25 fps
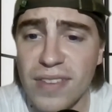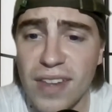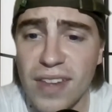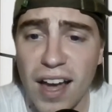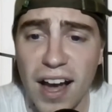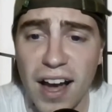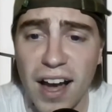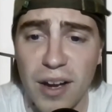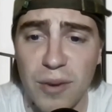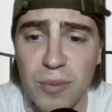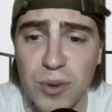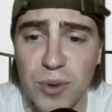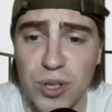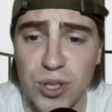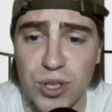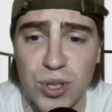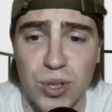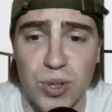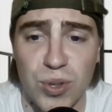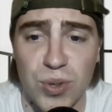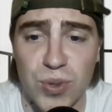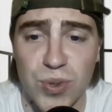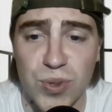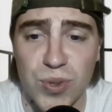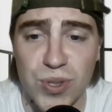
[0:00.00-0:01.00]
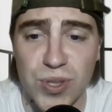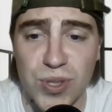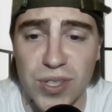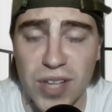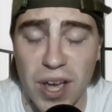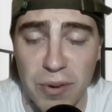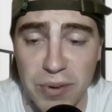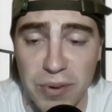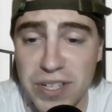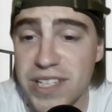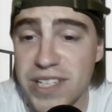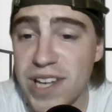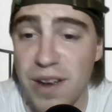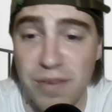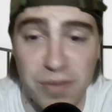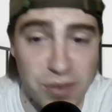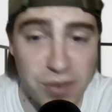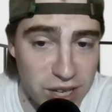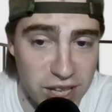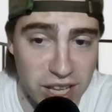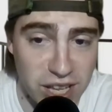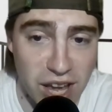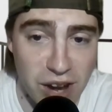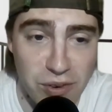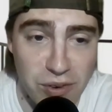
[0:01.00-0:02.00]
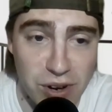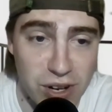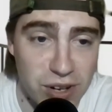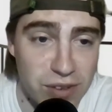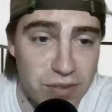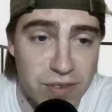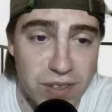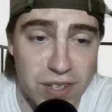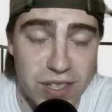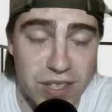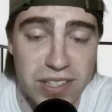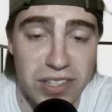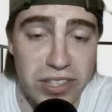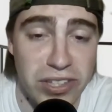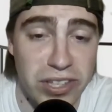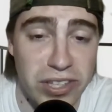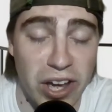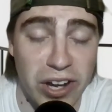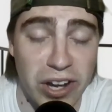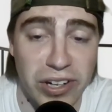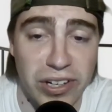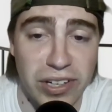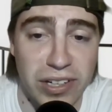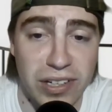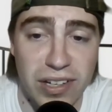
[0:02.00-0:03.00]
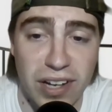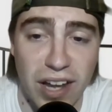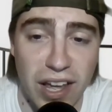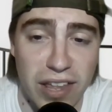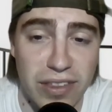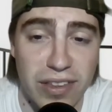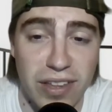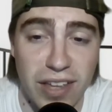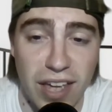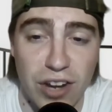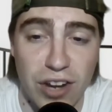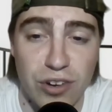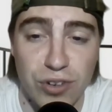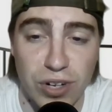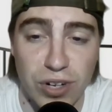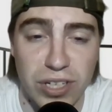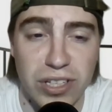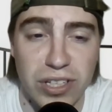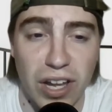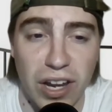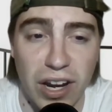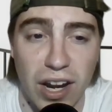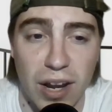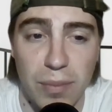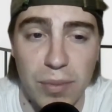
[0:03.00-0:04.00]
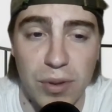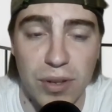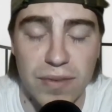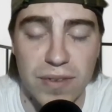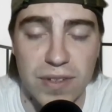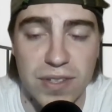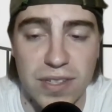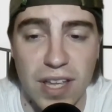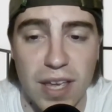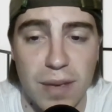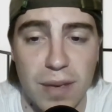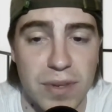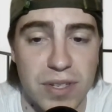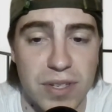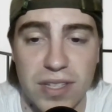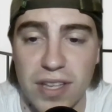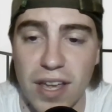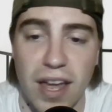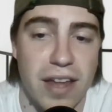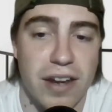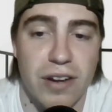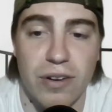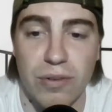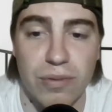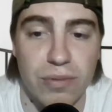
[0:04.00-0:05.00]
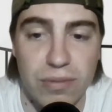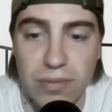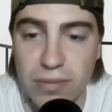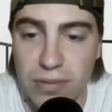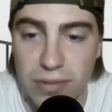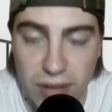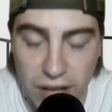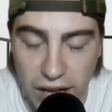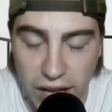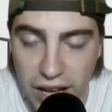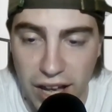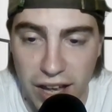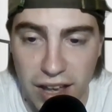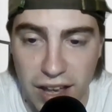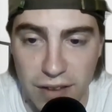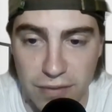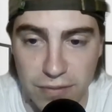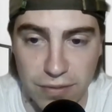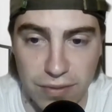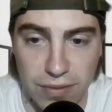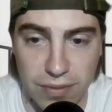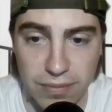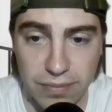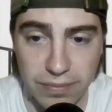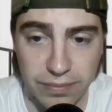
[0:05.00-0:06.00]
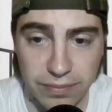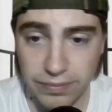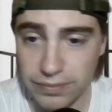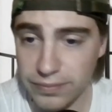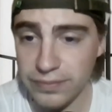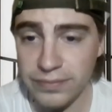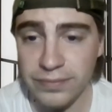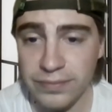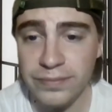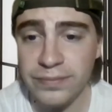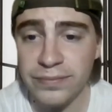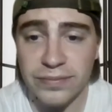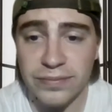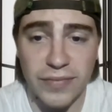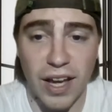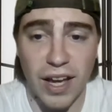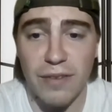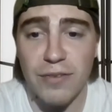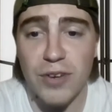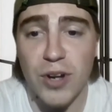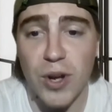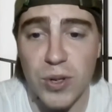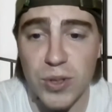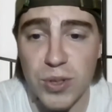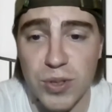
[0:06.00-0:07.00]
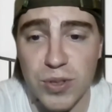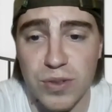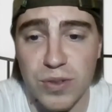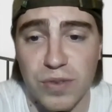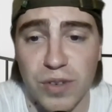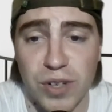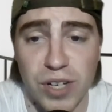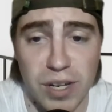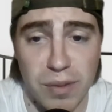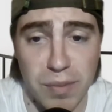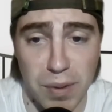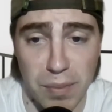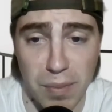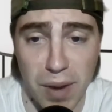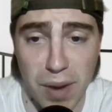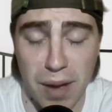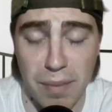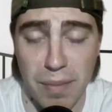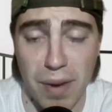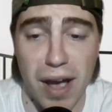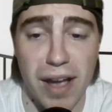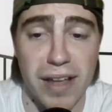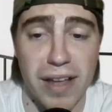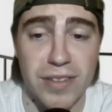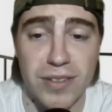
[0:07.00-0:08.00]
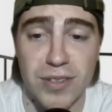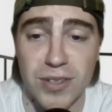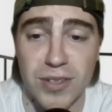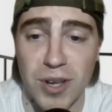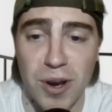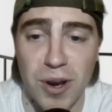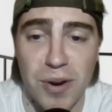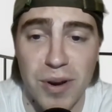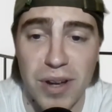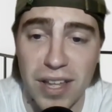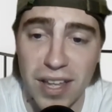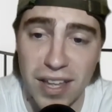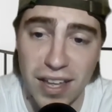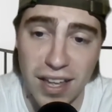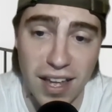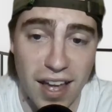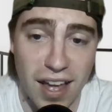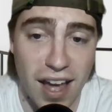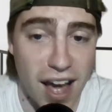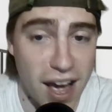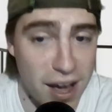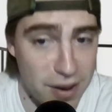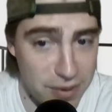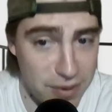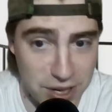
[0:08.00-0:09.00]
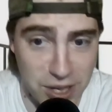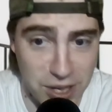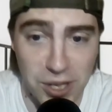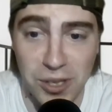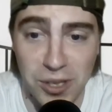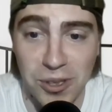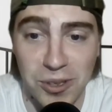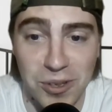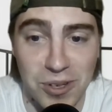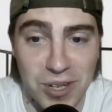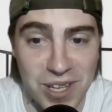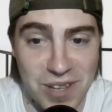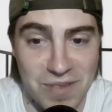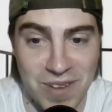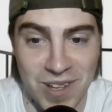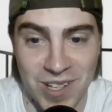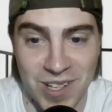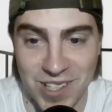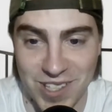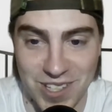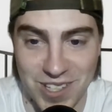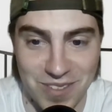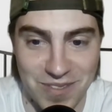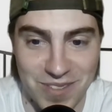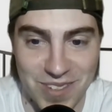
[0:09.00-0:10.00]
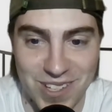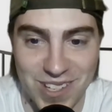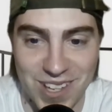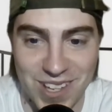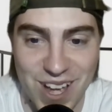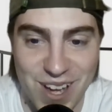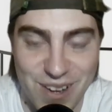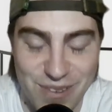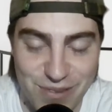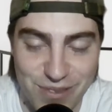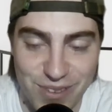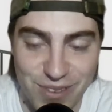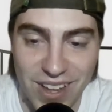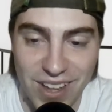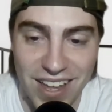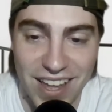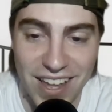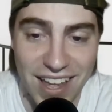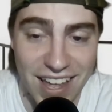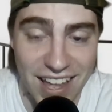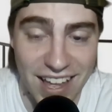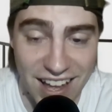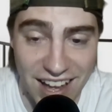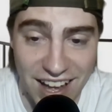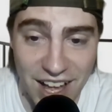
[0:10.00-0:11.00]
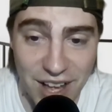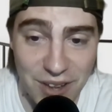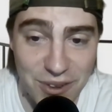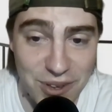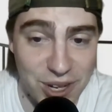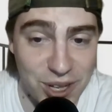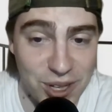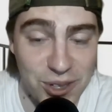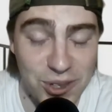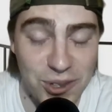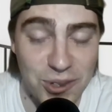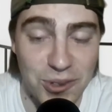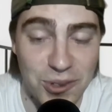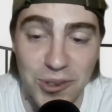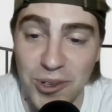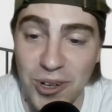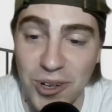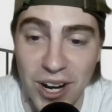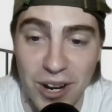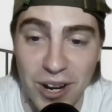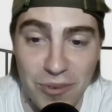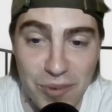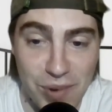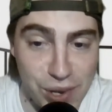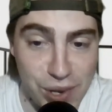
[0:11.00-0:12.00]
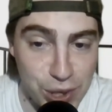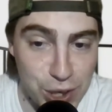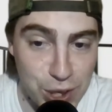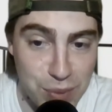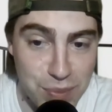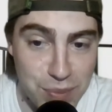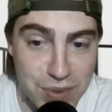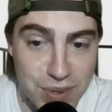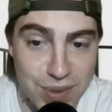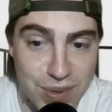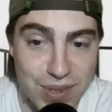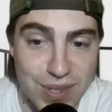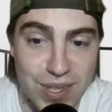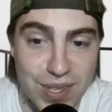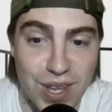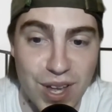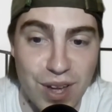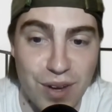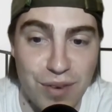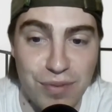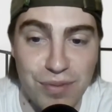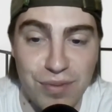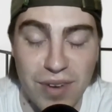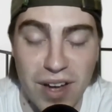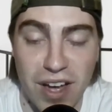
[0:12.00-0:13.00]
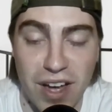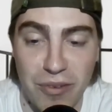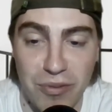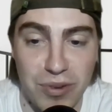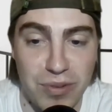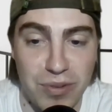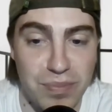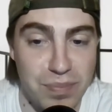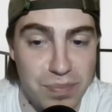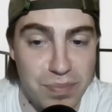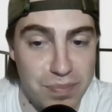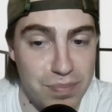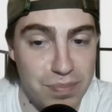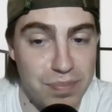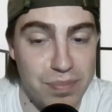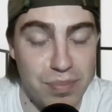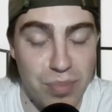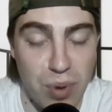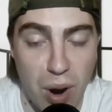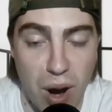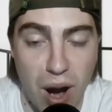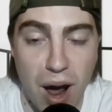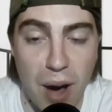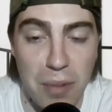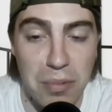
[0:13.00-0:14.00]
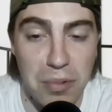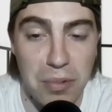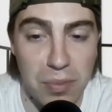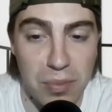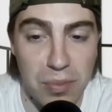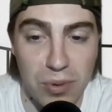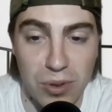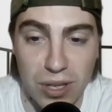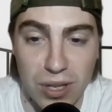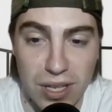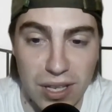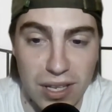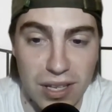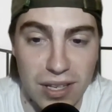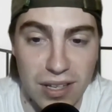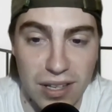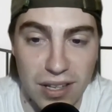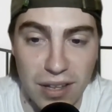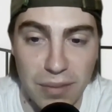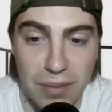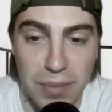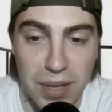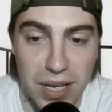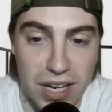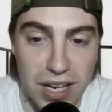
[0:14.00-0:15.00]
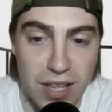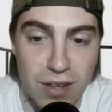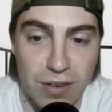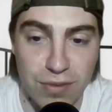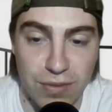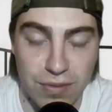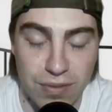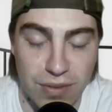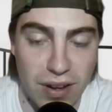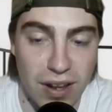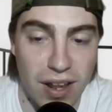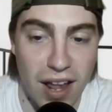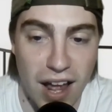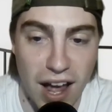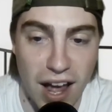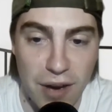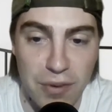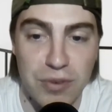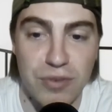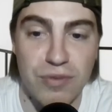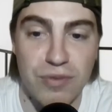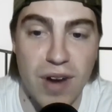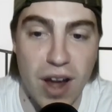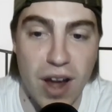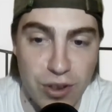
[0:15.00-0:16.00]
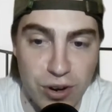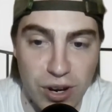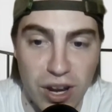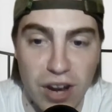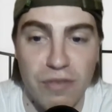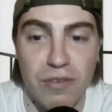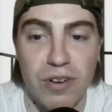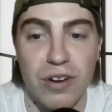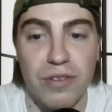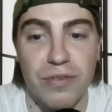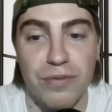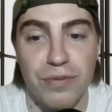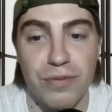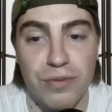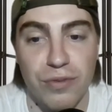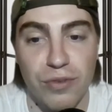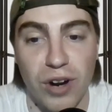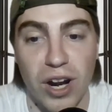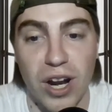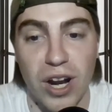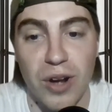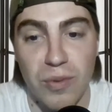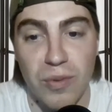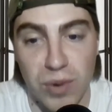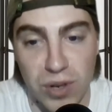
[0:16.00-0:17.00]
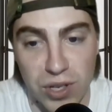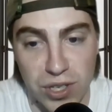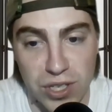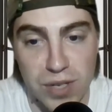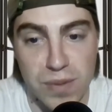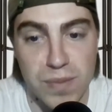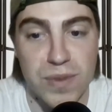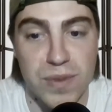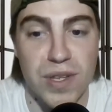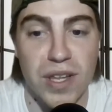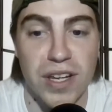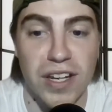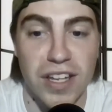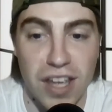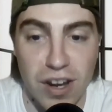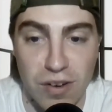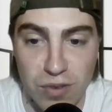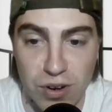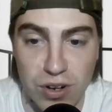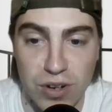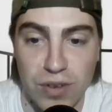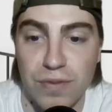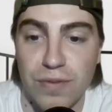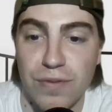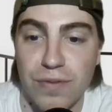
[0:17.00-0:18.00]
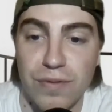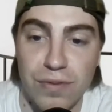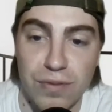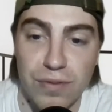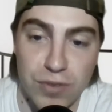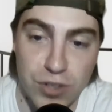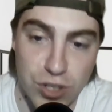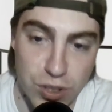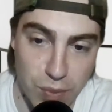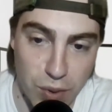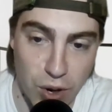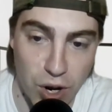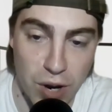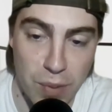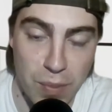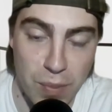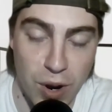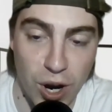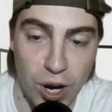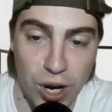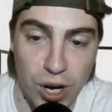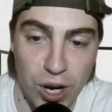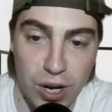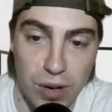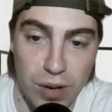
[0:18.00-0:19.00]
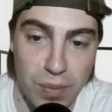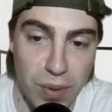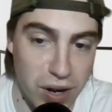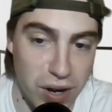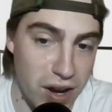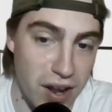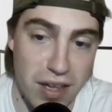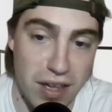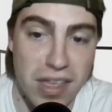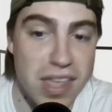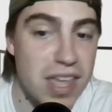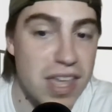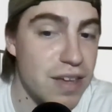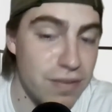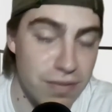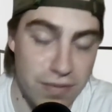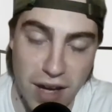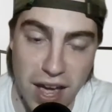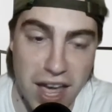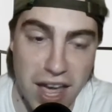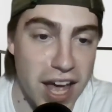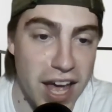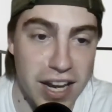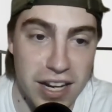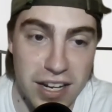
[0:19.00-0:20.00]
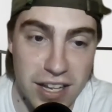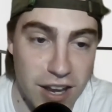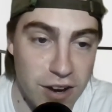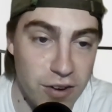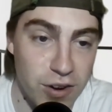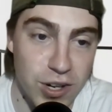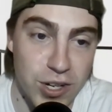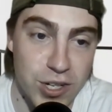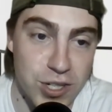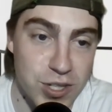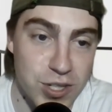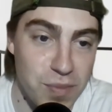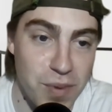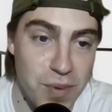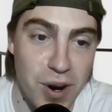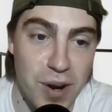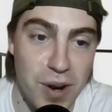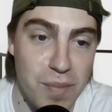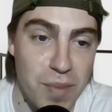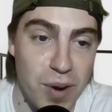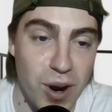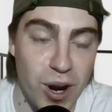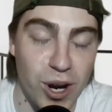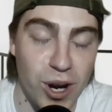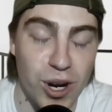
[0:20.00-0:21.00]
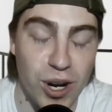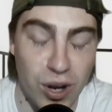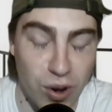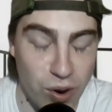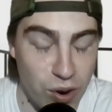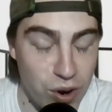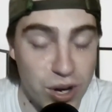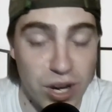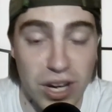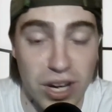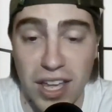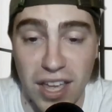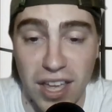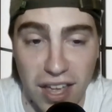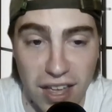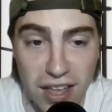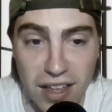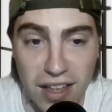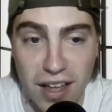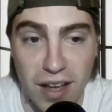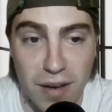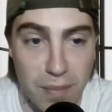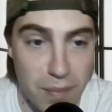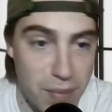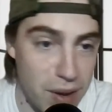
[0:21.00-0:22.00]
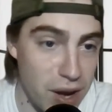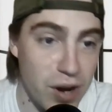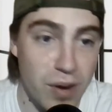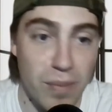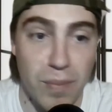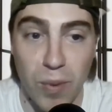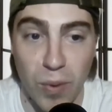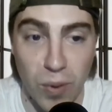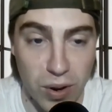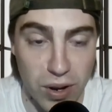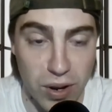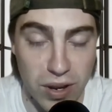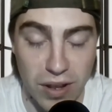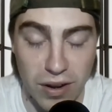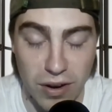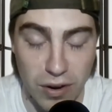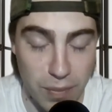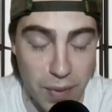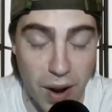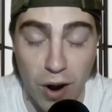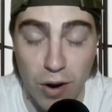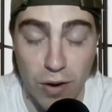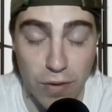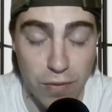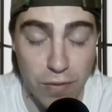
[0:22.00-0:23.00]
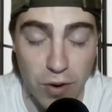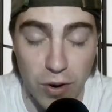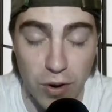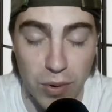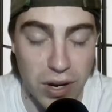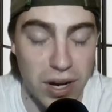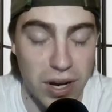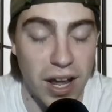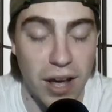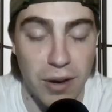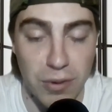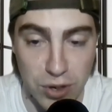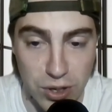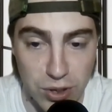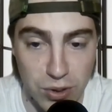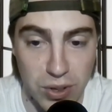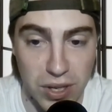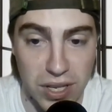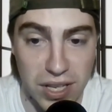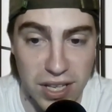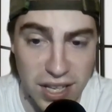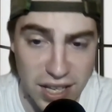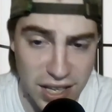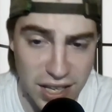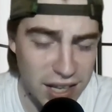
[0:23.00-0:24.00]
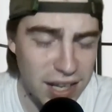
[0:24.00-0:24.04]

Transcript: I would definitely get rid of this Dunn, Kendrick Dunn, I believe his name is. I have I have no use for him in my mind, so I would include him in some stuff. I would include Grant Williams and stuff. I would probably, if I would rather get rid of Grant Williams than get rid of Jabari Parker, but if I had to get rid of Jabari Parker in order to get a better point or power forward, I would do it.